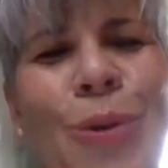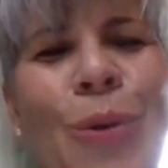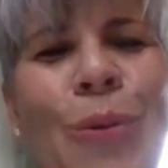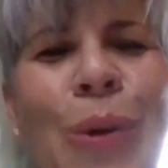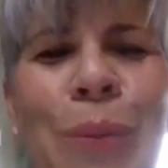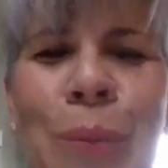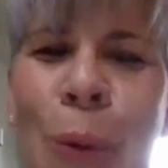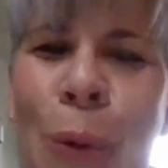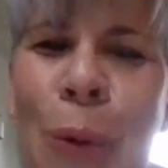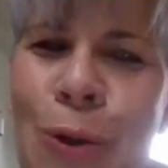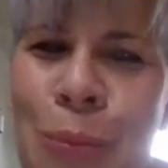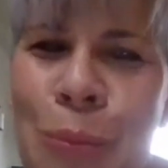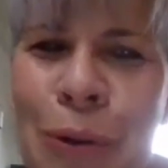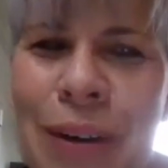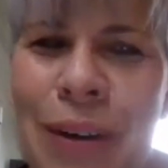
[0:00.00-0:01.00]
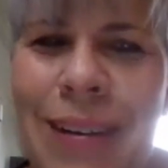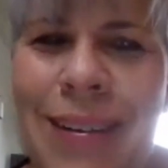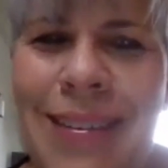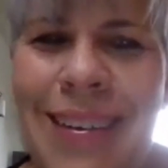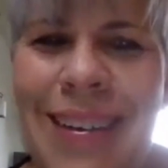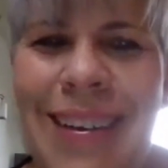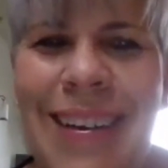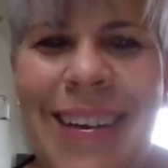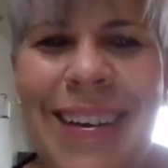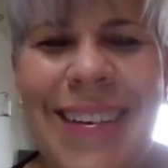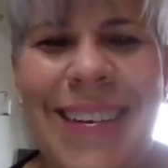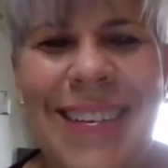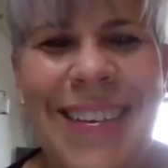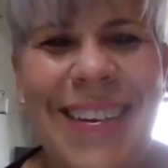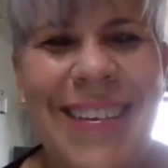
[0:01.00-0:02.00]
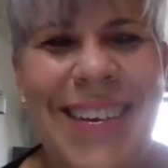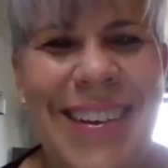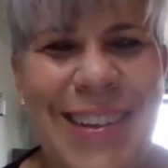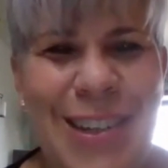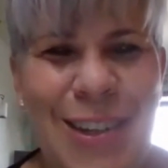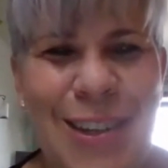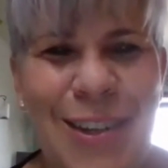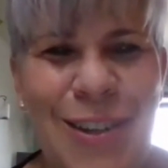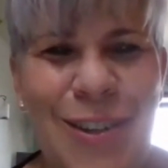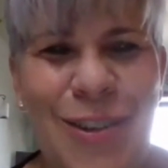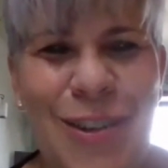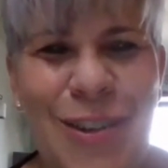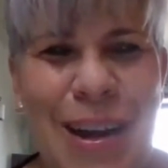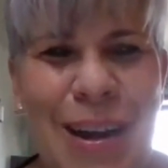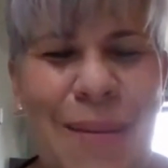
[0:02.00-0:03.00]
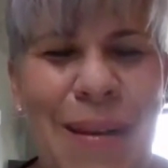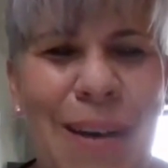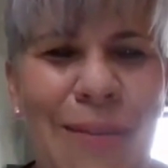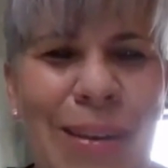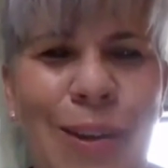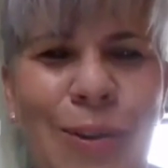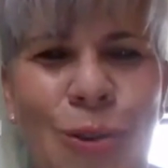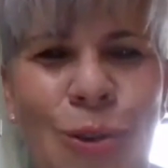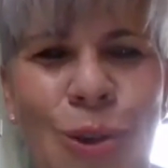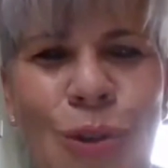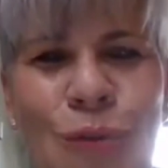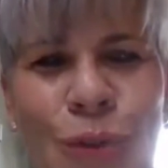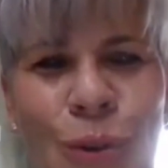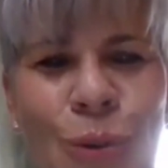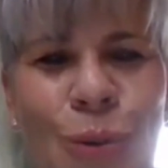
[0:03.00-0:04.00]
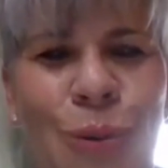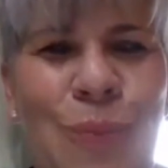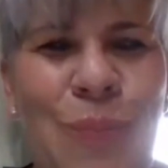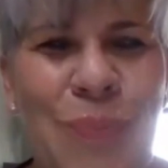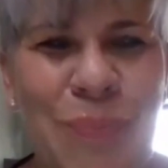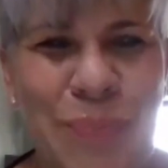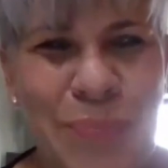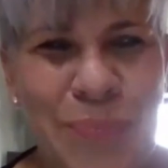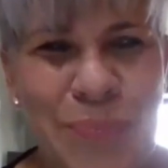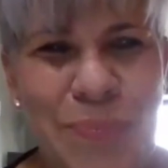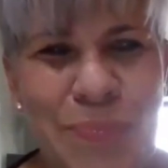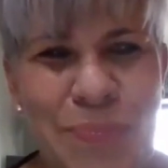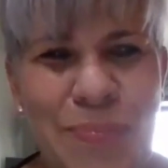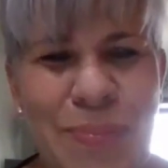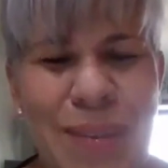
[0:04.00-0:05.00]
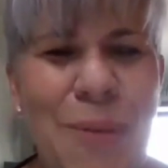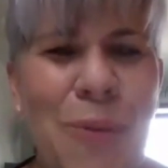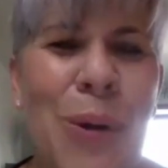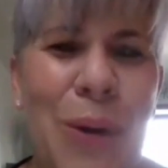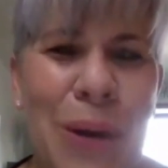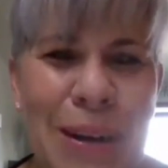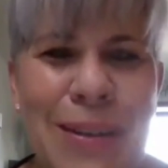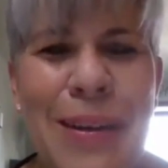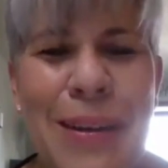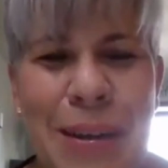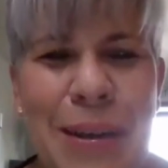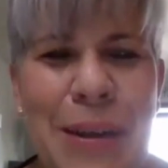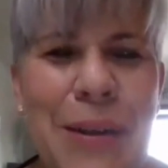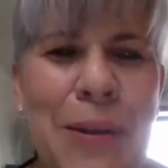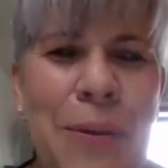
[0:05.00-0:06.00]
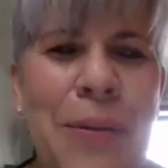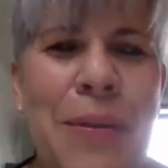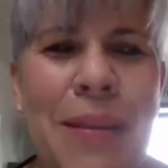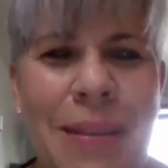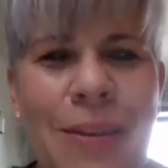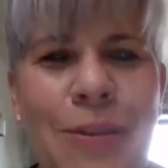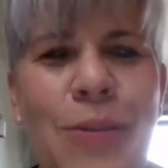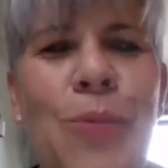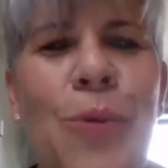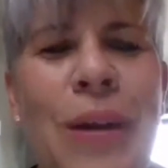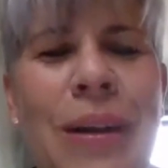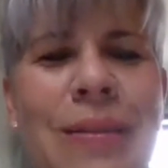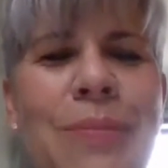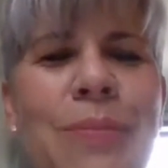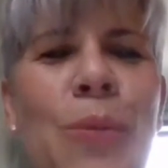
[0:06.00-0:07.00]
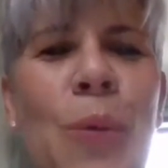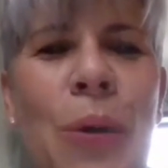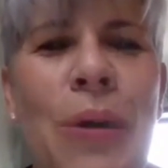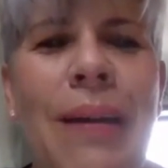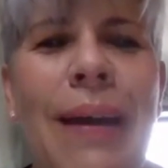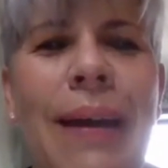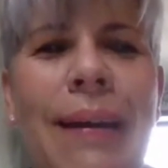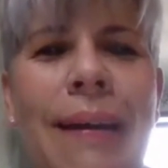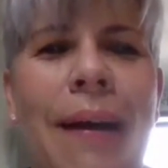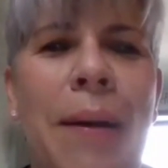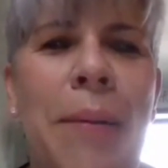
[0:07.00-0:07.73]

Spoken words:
reports printed, and you need to just have answers for where there's more. It's more like